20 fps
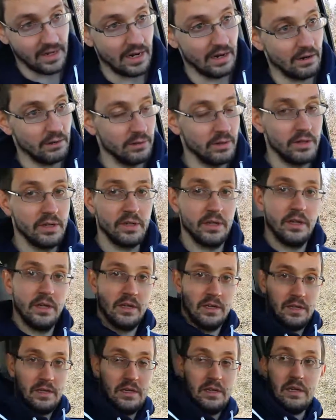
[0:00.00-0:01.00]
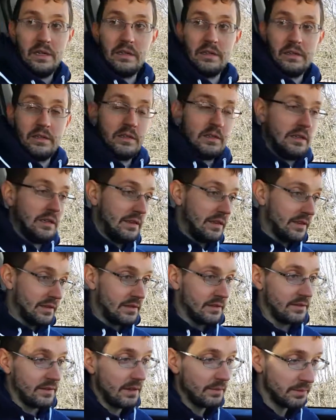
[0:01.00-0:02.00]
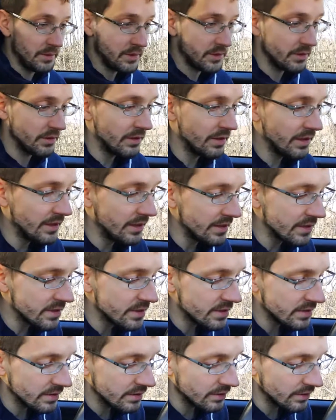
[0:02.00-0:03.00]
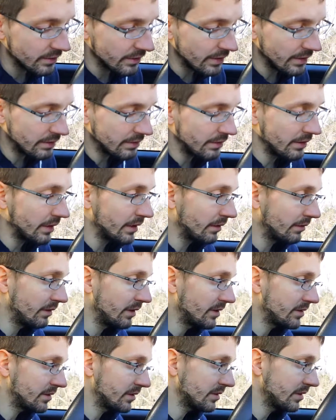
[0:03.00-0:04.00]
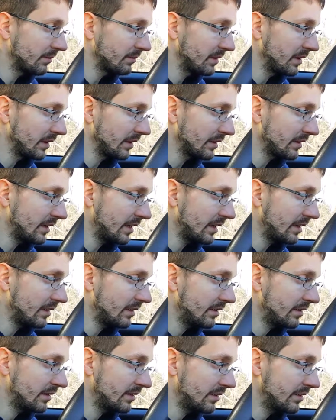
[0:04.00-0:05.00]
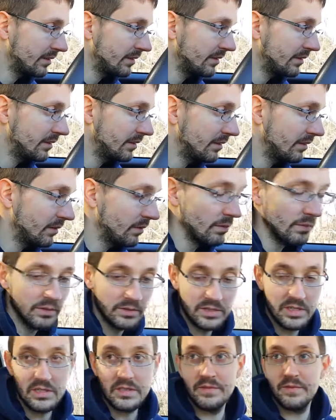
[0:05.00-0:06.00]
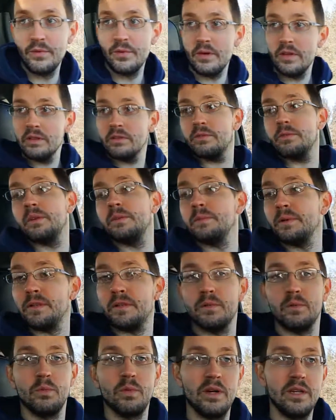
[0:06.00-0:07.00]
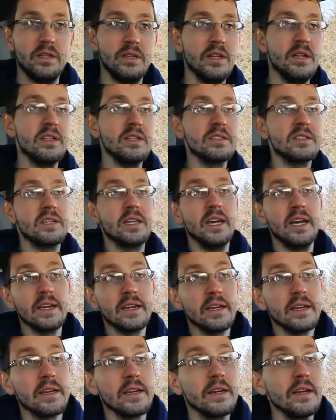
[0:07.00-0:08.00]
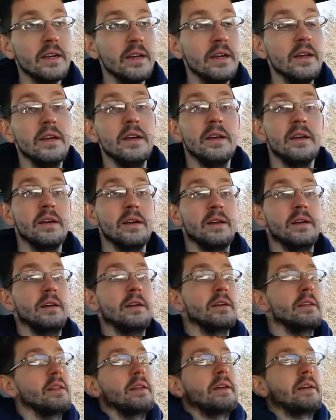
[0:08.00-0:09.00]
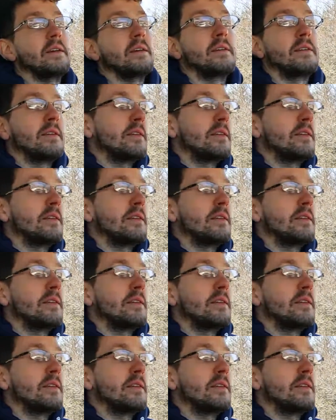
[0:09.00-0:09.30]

out. I think the temperature is 33 degrees or something like that. Well, it says 43, but the wind is kicking like